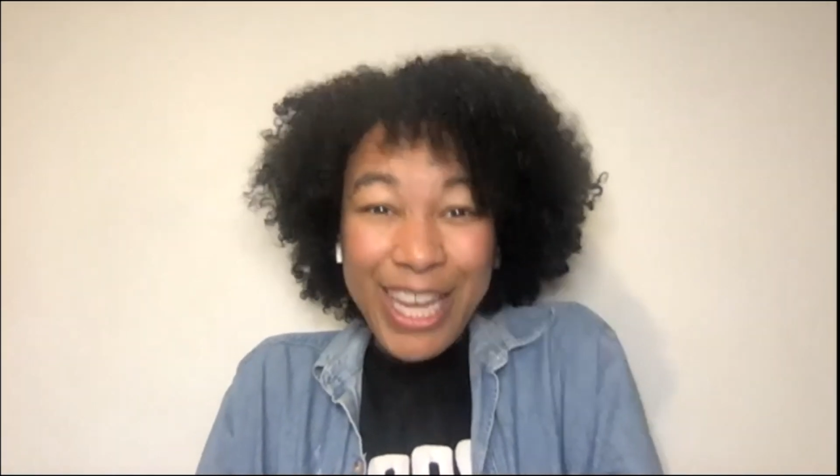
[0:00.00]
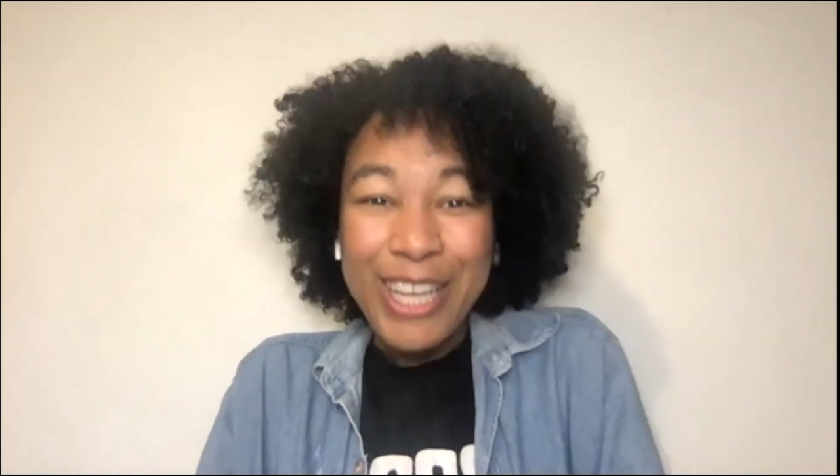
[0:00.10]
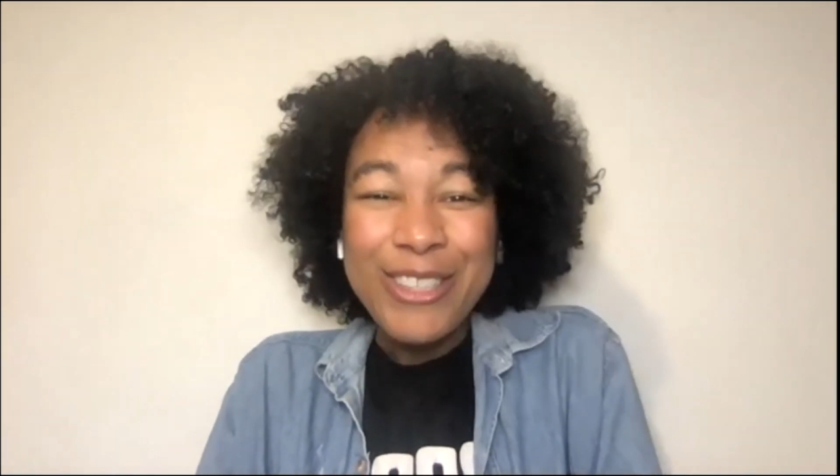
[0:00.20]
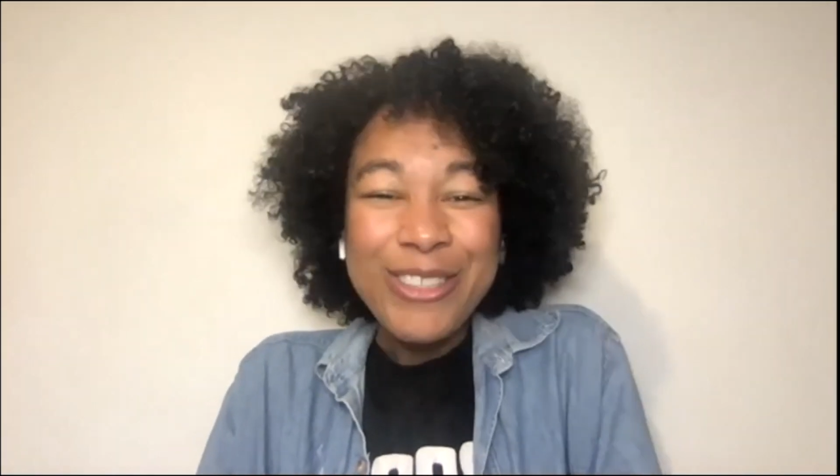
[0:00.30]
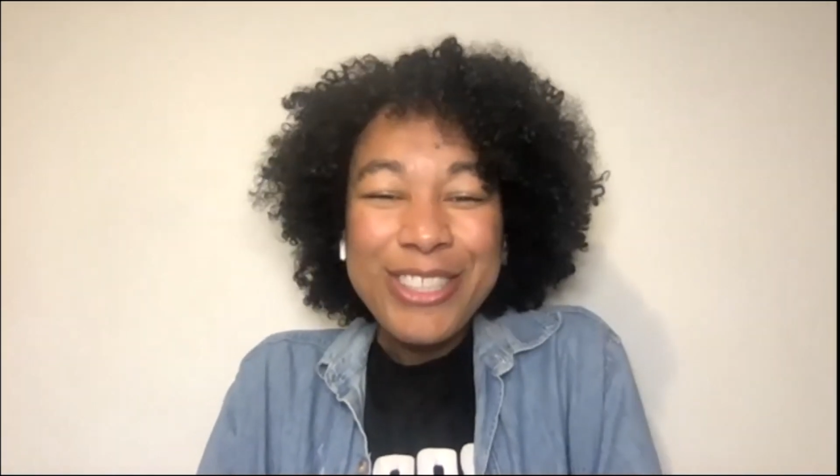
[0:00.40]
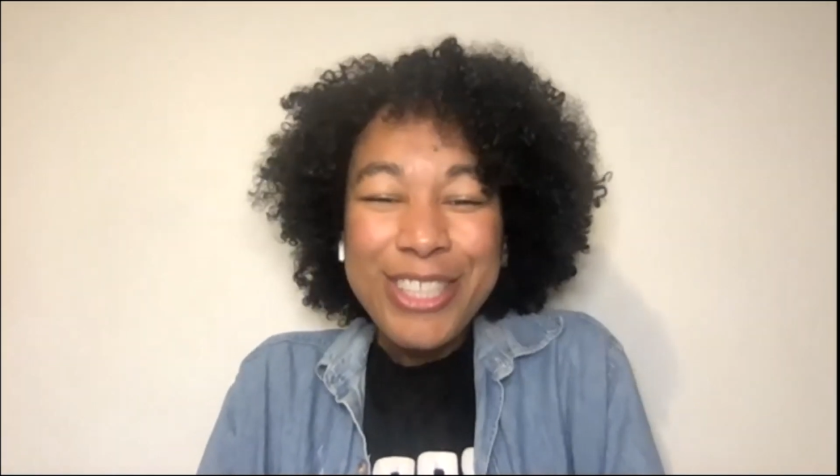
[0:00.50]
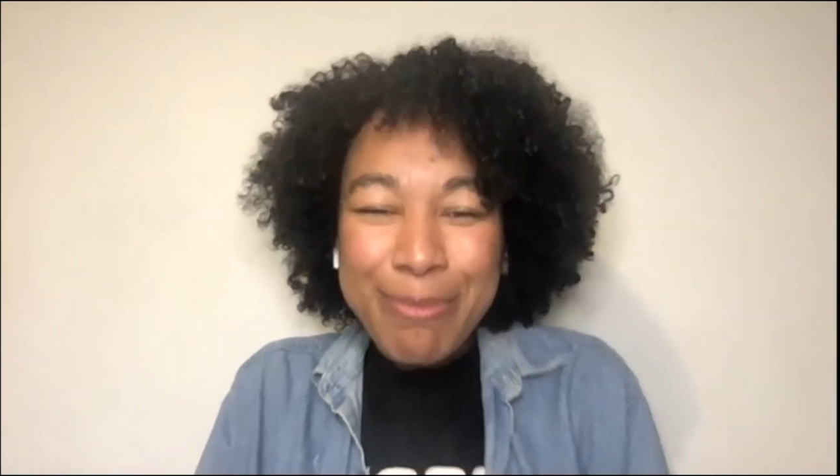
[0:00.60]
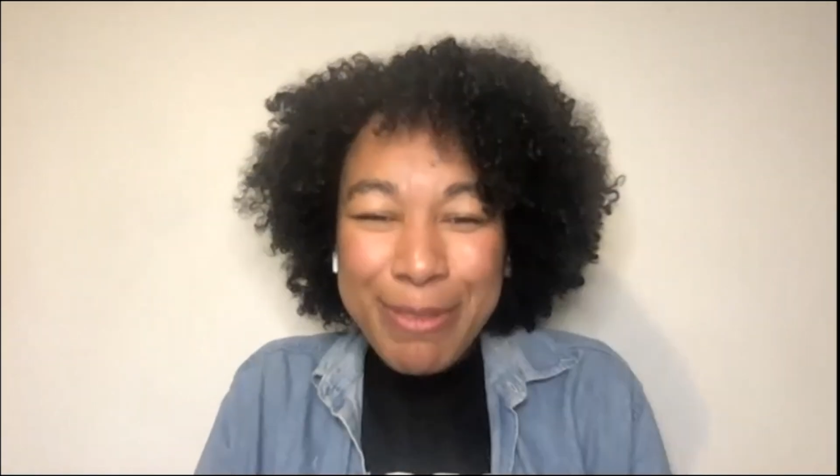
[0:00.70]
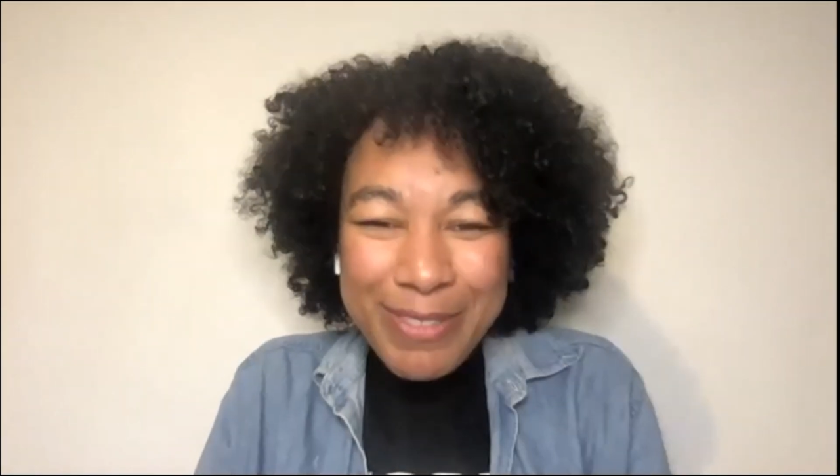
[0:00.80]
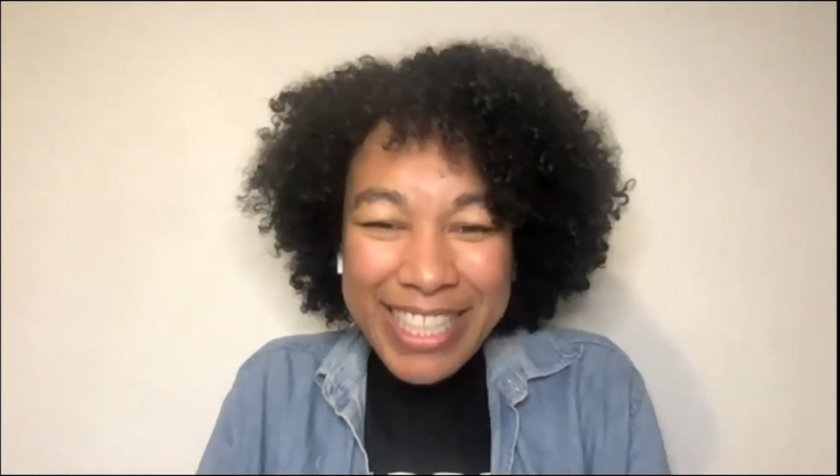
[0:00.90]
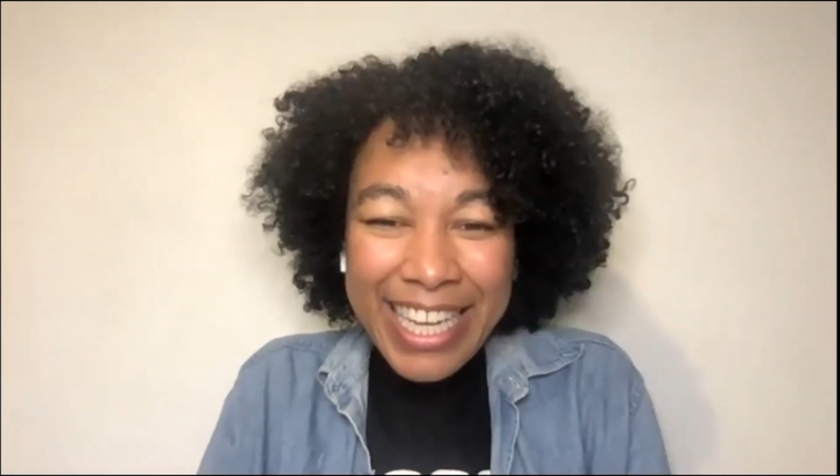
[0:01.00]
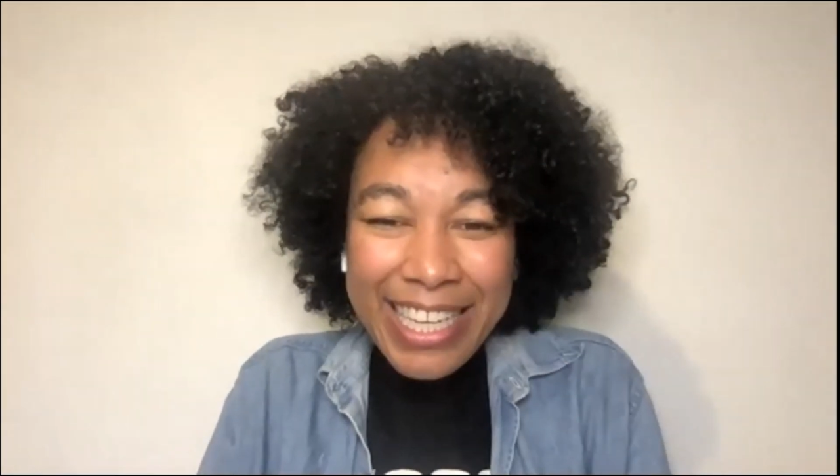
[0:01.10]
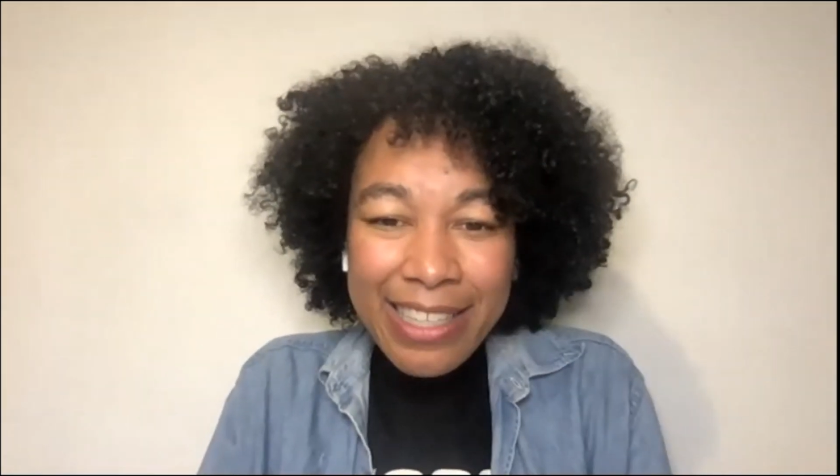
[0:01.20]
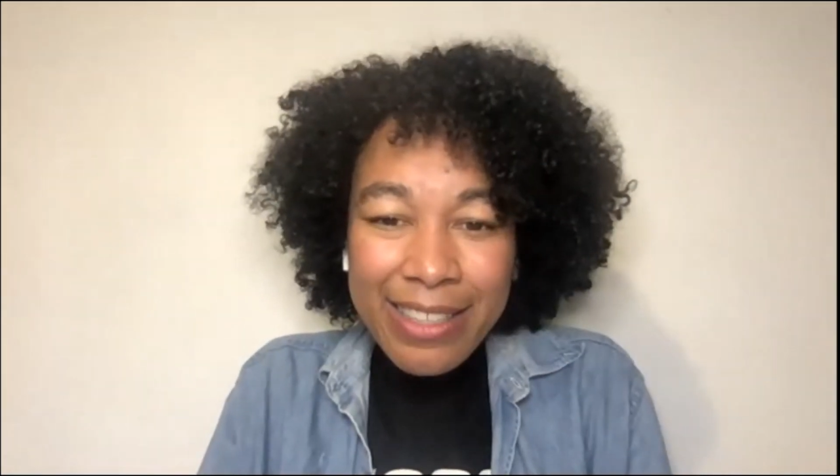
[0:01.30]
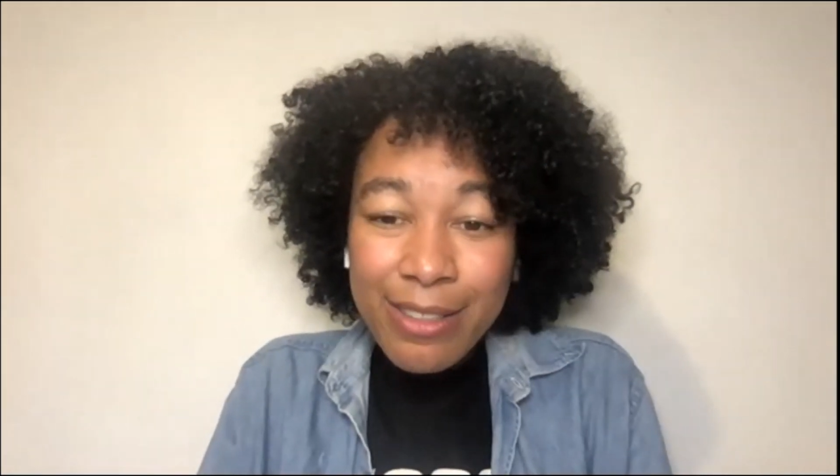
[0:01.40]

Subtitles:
A good cup of tea,